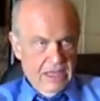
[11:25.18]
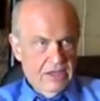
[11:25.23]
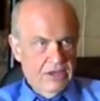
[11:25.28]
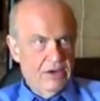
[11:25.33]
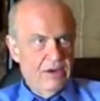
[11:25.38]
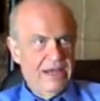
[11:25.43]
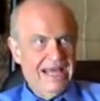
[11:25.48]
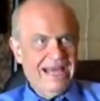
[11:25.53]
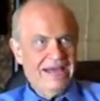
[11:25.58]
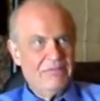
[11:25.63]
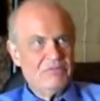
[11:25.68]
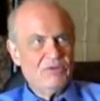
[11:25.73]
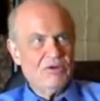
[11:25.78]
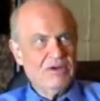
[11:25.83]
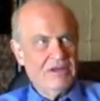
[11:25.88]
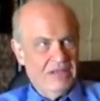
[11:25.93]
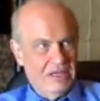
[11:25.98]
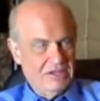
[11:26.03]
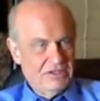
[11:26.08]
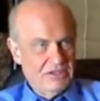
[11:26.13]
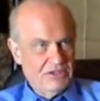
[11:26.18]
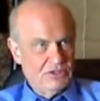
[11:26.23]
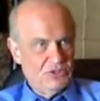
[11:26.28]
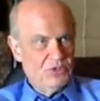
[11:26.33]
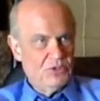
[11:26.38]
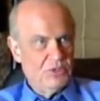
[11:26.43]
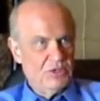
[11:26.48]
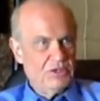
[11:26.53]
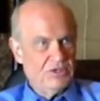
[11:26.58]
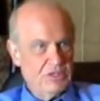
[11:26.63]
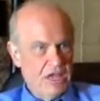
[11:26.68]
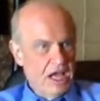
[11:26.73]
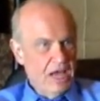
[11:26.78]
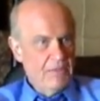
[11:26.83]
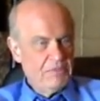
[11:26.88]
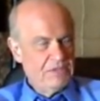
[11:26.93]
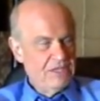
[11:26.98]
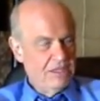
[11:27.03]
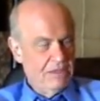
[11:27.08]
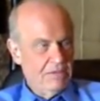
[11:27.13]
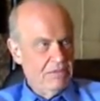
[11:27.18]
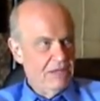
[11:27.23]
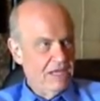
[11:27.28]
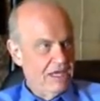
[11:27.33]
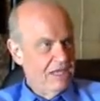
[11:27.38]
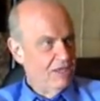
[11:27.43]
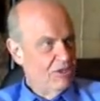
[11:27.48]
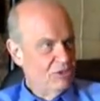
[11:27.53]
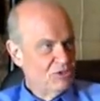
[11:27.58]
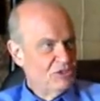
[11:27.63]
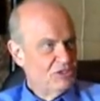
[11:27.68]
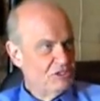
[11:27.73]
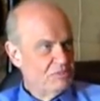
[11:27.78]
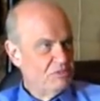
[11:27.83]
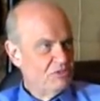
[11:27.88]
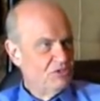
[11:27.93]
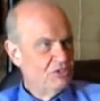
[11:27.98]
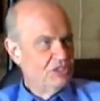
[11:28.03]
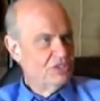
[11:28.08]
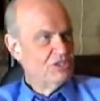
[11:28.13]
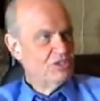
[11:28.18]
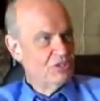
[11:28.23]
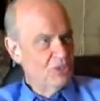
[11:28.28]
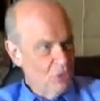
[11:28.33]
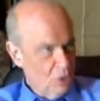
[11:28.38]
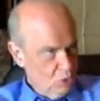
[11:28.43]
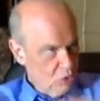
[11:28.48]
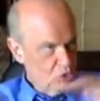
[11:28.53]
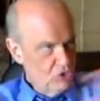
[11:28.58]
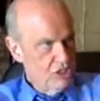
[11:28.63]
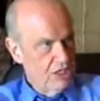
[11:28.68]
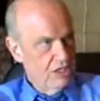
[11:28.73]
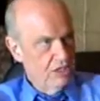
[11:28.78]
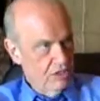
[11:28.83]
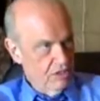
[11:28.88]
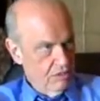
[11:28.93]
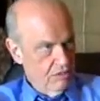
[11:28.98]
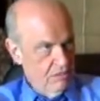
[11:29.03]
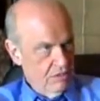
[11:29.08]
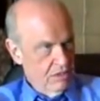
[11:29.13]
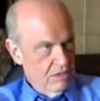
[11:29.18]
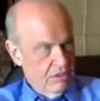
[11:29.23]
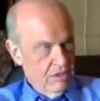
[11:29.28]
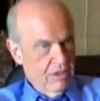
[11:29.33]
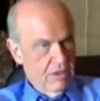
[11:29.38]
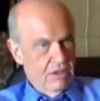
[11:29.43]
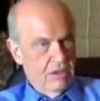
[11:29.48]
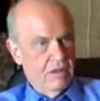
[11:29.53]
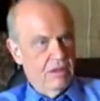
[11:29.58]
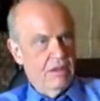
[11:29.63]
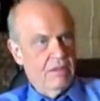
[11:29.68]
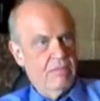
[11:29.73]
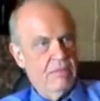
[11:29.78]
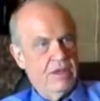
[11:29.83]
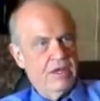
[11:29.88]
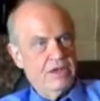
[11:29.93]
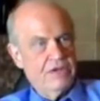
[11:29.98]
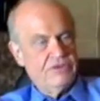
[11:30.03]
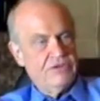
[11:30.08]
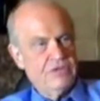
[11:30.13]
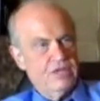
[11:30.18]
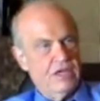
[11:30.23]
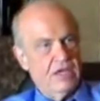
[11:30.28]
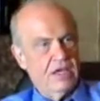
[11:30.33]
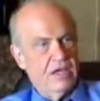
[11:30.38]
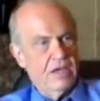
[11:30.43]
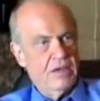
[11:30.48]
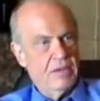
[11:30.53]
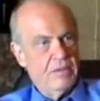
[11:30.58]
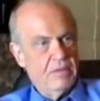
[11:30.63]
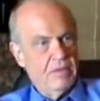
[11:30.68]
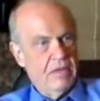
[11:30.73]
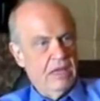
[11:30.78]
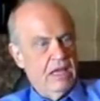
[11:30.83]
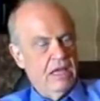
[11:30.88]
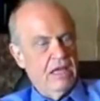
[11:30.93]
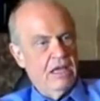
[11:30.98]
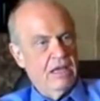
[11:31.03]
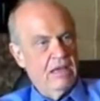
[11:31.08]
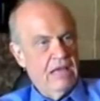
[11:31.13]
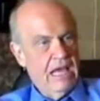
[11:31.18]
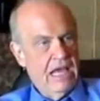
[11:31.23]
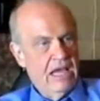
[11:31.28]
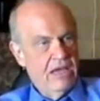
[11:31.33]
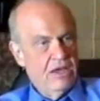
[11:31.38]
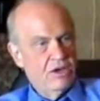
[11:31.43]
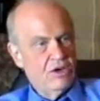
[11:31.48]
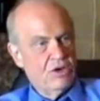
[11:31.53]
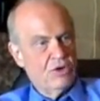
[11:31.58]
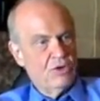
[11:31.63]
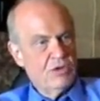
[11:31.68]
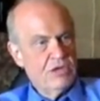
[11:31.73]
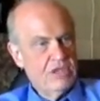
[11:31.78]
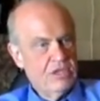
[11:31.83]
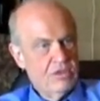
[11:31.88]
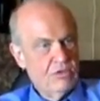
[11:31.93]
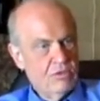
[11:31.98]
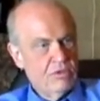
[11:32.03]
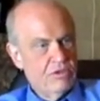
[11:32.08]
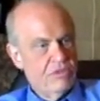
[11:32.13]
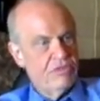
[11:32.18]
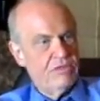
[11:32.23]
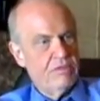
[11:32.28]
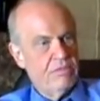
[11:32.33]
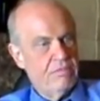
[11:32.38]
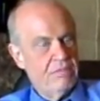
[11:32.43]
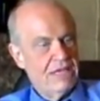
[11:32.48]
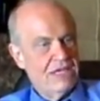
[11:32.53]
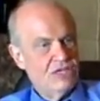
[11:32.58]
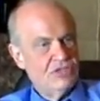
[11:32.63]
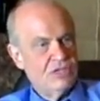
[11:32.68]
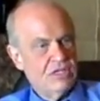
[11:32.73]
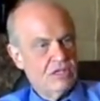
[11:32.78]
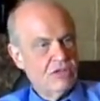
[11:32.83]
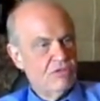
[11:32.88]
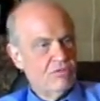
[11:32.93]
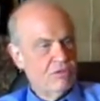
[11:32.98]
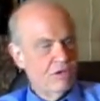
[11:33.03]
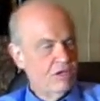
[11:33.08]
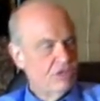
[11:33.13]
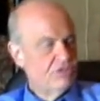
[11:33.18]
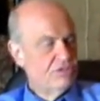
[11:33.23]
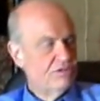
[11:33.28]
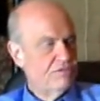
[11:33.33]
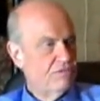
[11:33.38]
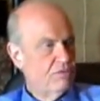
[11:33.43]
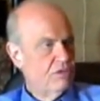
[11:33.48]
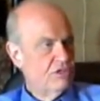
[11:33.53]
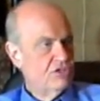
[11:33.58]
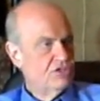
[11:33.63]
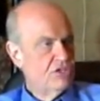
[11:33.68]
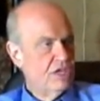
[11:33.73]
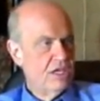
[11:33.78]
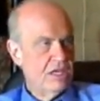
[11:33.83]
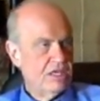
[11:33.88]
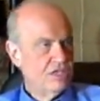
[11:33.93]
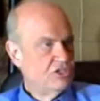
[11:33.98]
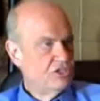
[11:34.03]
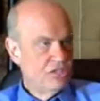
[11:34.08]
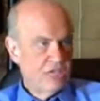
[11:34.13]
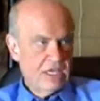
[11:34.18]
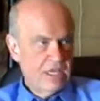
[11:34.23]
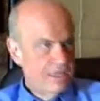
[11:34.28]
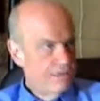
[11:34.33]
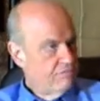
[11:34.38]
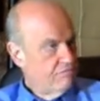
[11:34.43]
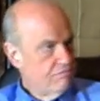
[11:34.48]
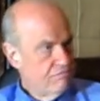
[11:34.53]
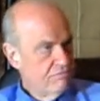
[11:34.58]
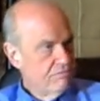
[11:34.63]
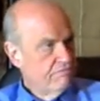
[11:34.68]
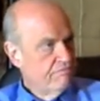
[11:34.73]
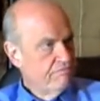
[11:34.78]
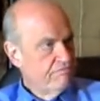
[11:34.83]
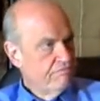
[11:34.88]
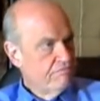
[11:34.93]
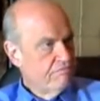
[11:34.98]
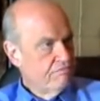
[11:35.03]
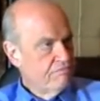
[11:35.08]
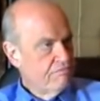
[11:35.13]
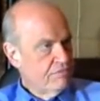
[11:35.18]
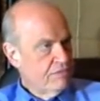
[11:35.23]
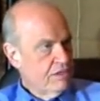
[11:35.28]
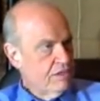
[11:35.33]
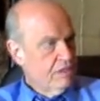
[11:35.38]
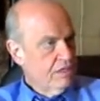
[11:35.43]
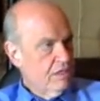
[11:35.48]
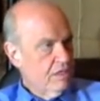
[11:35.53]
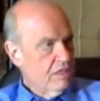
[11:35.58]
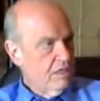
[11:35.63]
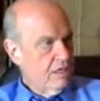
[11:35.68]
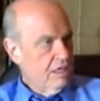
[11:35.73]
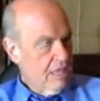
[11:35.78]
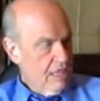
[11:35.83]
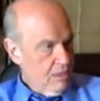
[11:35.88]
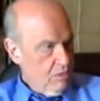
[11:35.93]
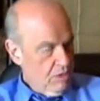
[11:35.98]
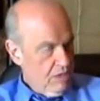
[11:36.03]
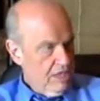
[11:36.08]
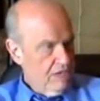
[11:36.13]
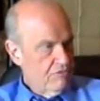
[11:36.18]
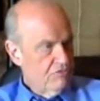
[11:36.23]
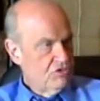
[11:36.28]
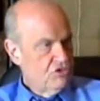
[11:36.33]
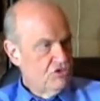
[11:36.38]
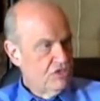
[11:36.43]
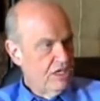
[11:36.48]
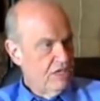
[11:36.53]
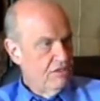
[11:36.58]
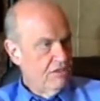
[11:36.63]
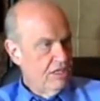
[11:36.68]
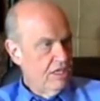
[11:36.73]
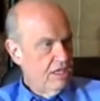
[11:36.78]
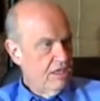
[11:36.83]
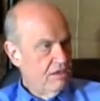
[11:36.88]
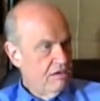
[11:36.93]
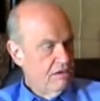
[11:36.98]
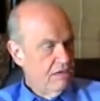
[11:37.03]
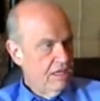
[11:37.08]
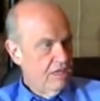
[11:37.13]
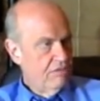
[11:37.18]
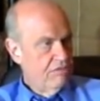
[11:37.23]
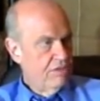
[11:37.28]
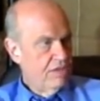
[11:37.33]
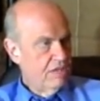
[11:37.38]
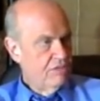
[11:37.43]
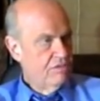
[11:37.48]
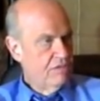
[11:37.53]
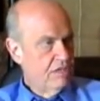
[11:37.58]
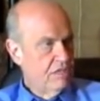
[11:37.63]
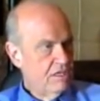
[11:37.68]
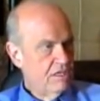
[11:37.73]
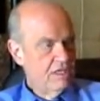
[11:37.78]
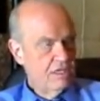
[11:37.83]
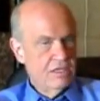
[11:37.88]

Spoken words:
I'm reluctant to adopt anybody else's position wholesale, but I agree with the basic thrust of what John is saying. I will have to say that. I think that